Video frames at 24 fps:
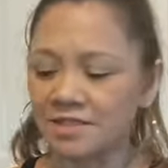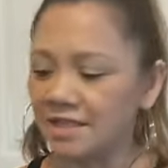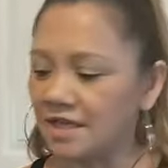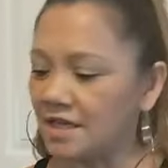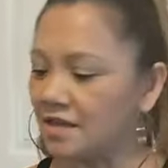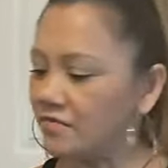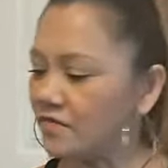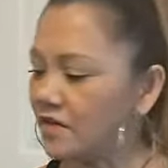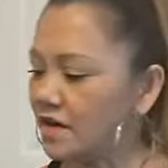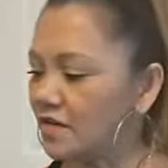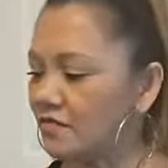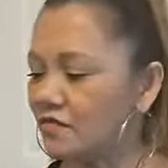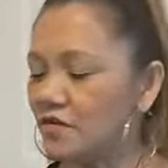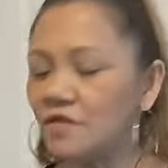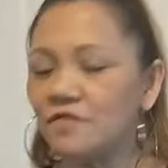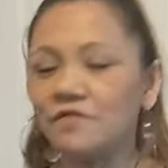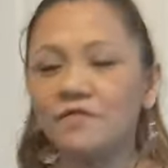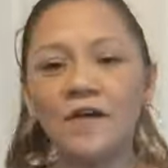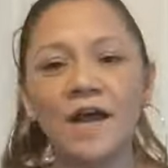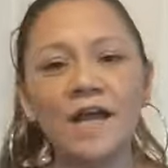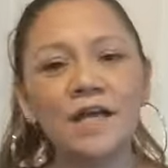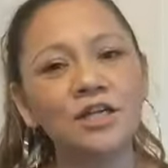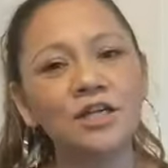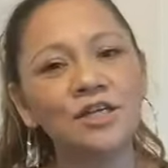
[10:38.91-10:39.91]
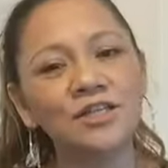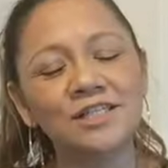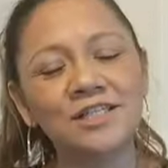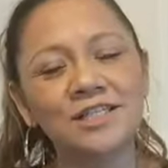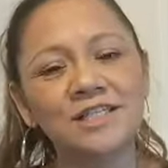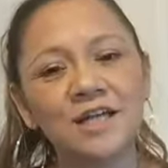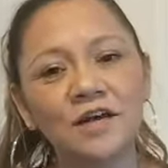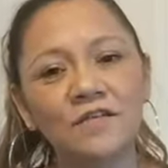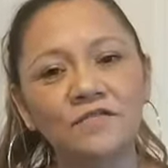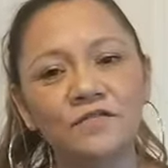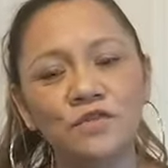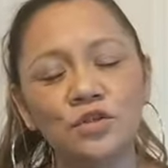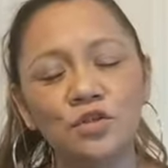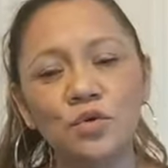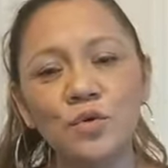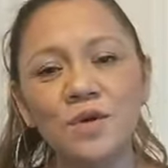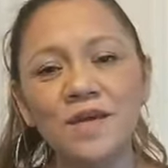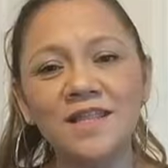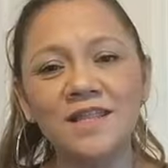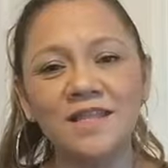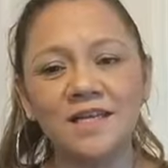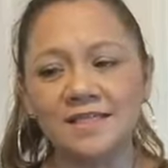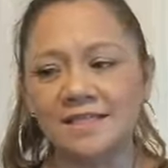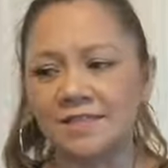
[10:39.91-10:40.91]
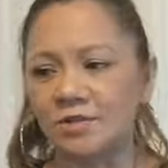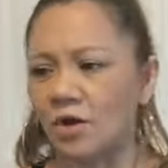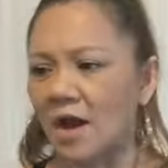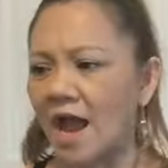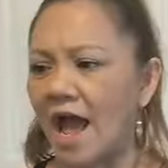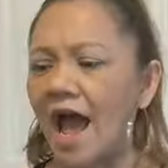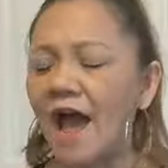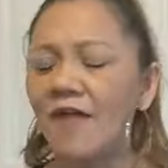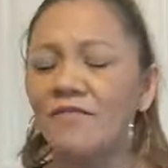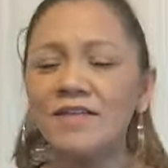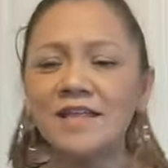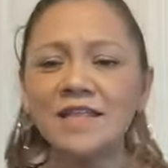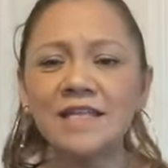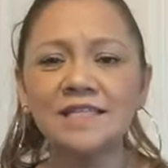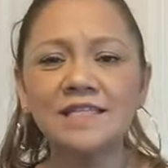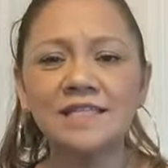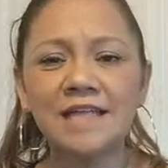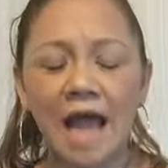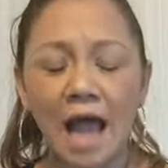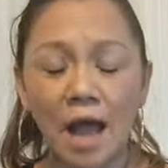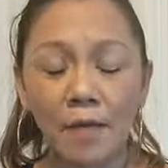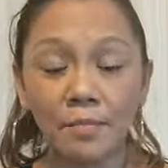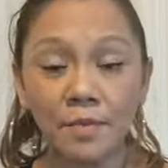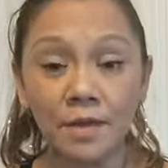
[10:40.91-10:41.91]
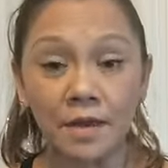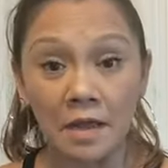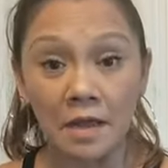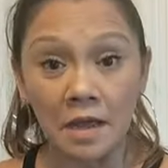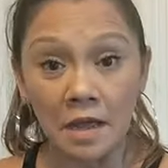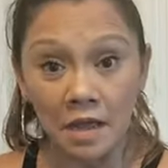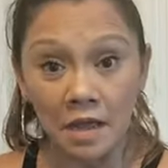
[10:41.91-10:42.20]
Even if you find yourself doing this or having this happen,